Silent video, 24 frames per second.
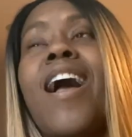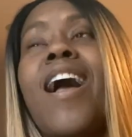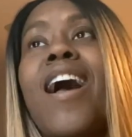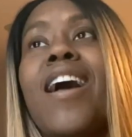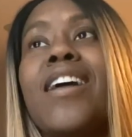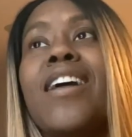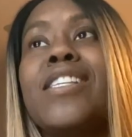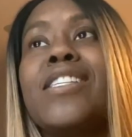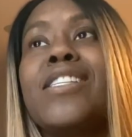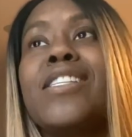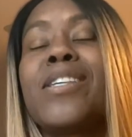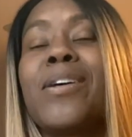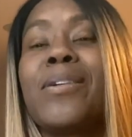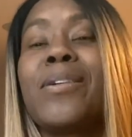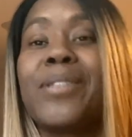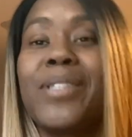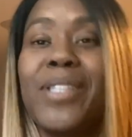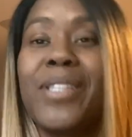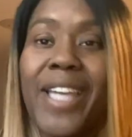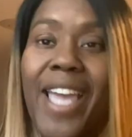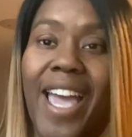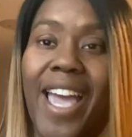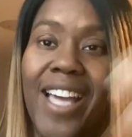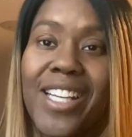And so
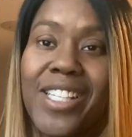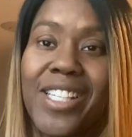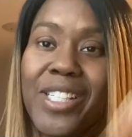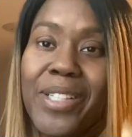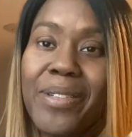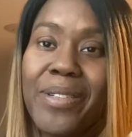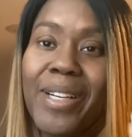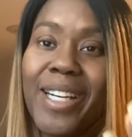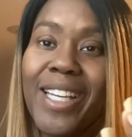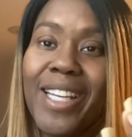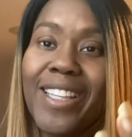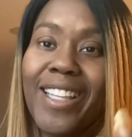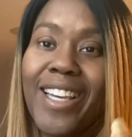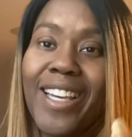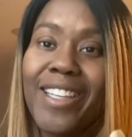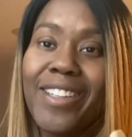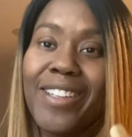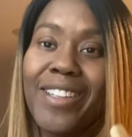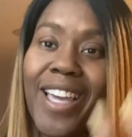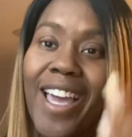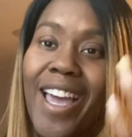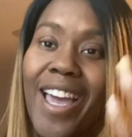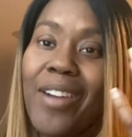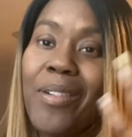you can't do anything.
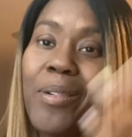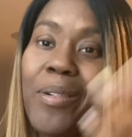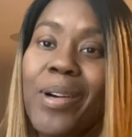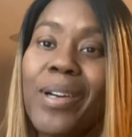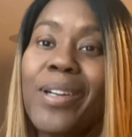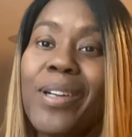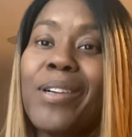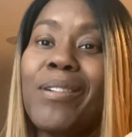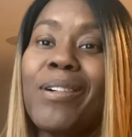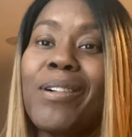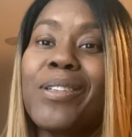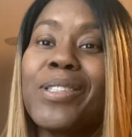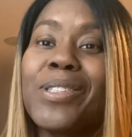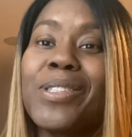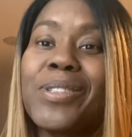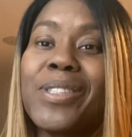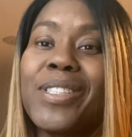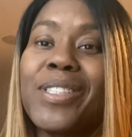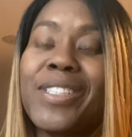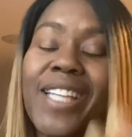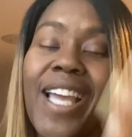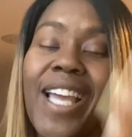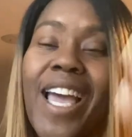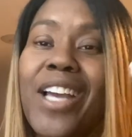You can't order
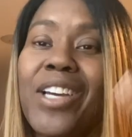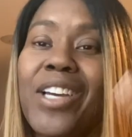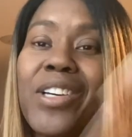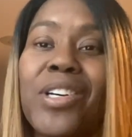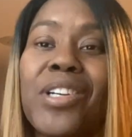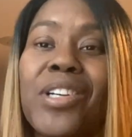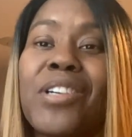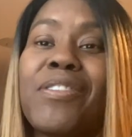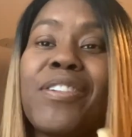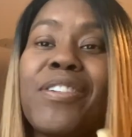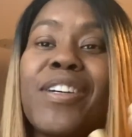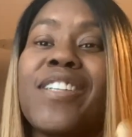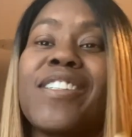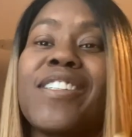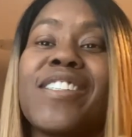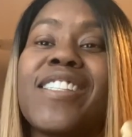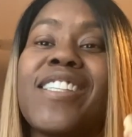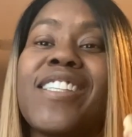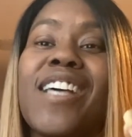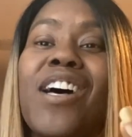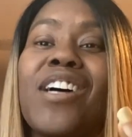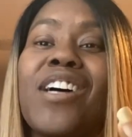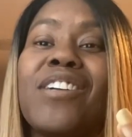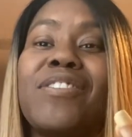groceries. You can't cook for
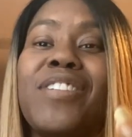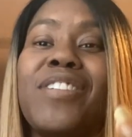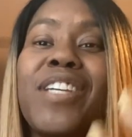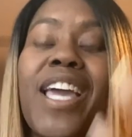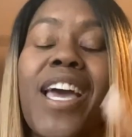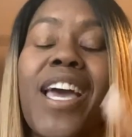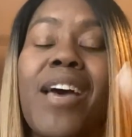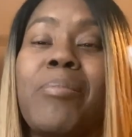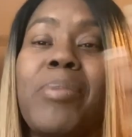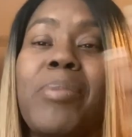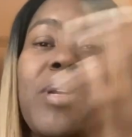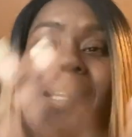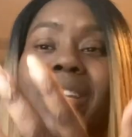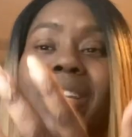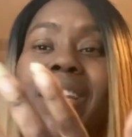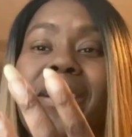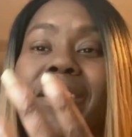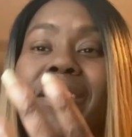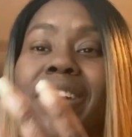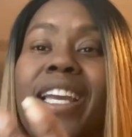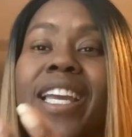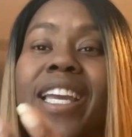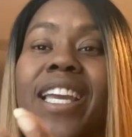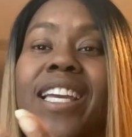yourself. You can't be
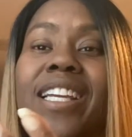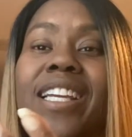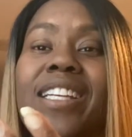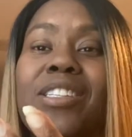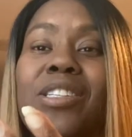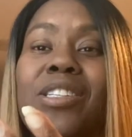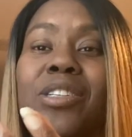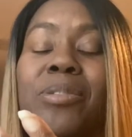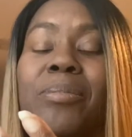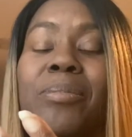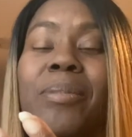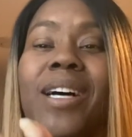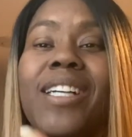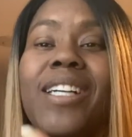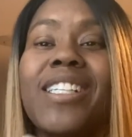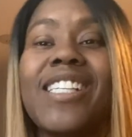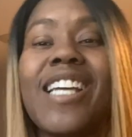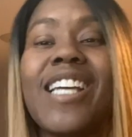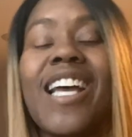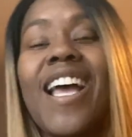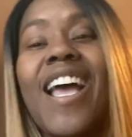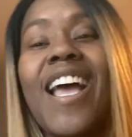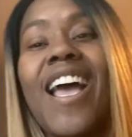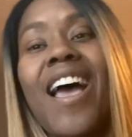near heat too much.
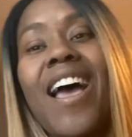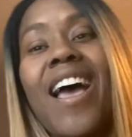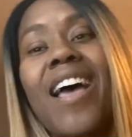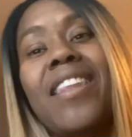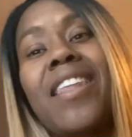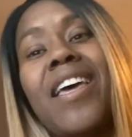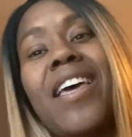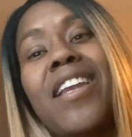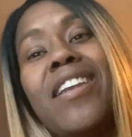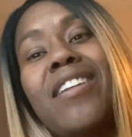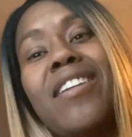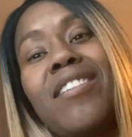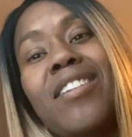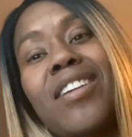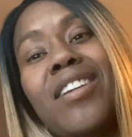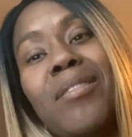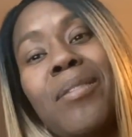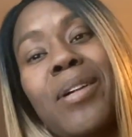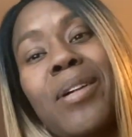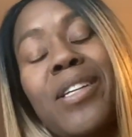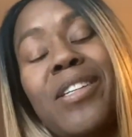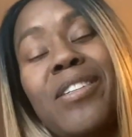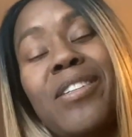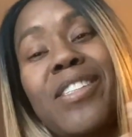And then
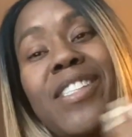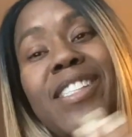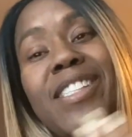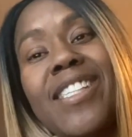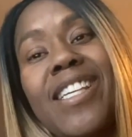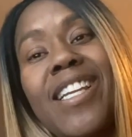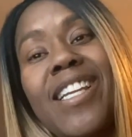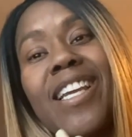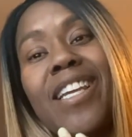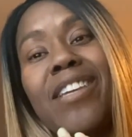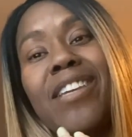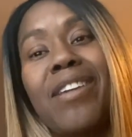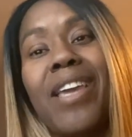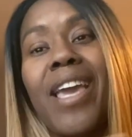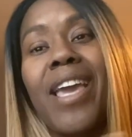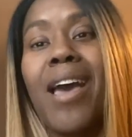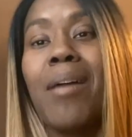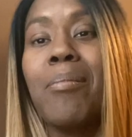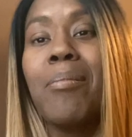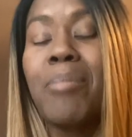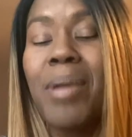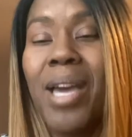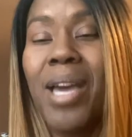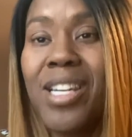when you're sitting, you
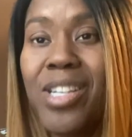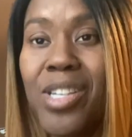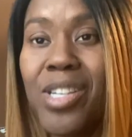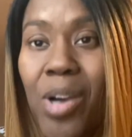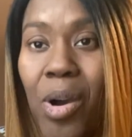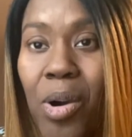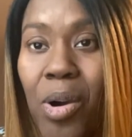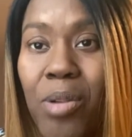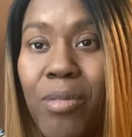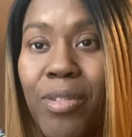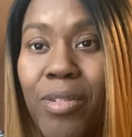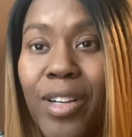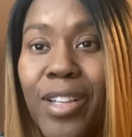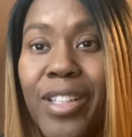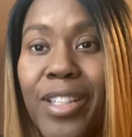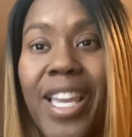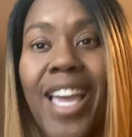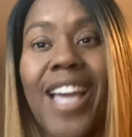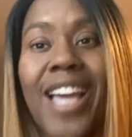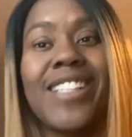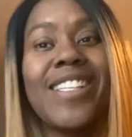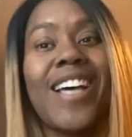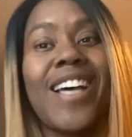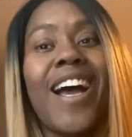can't bend over. You
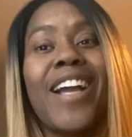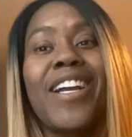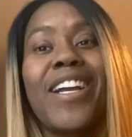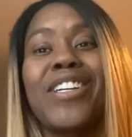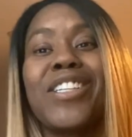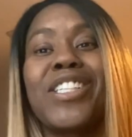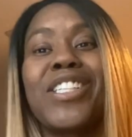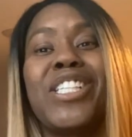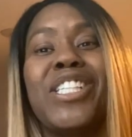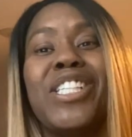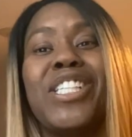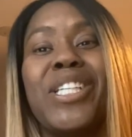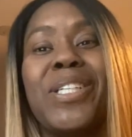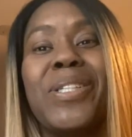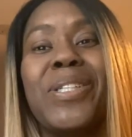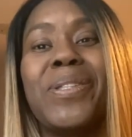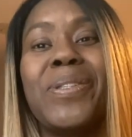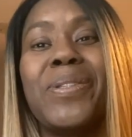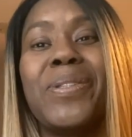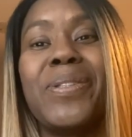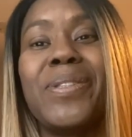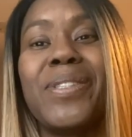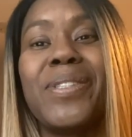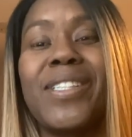can't tie your
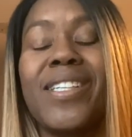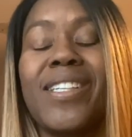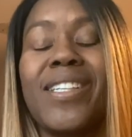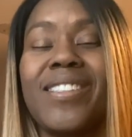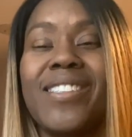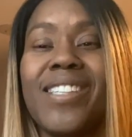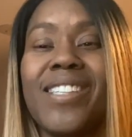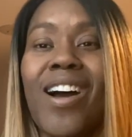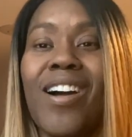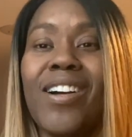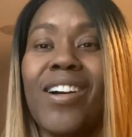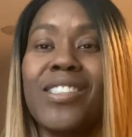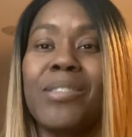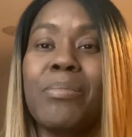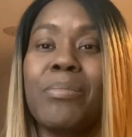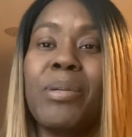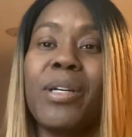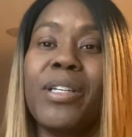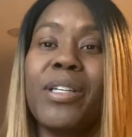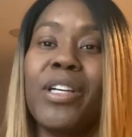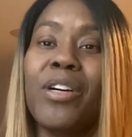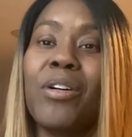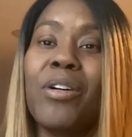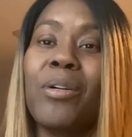shoes. It's hard to
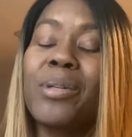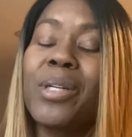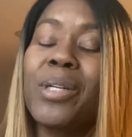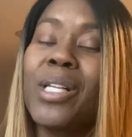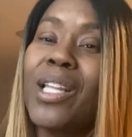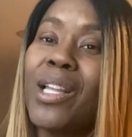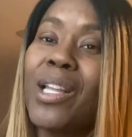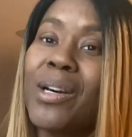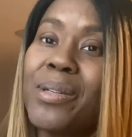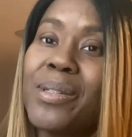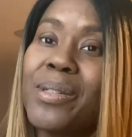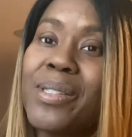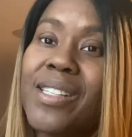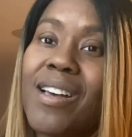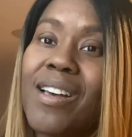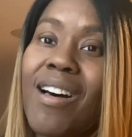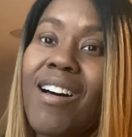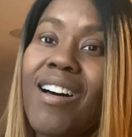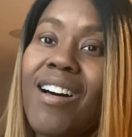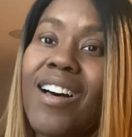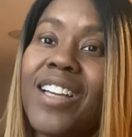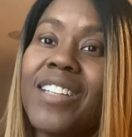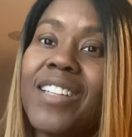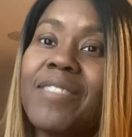put your own clothes
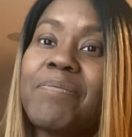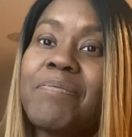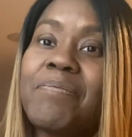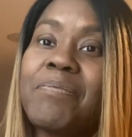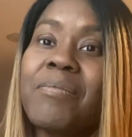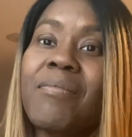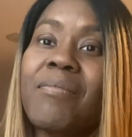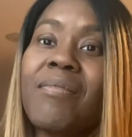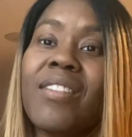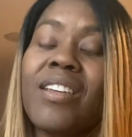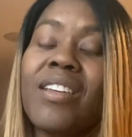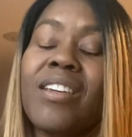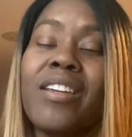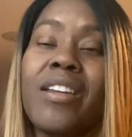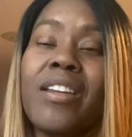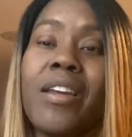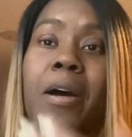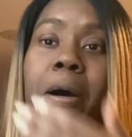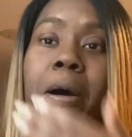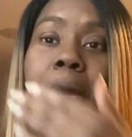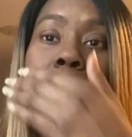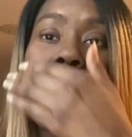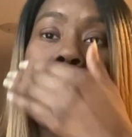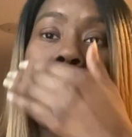on, you know,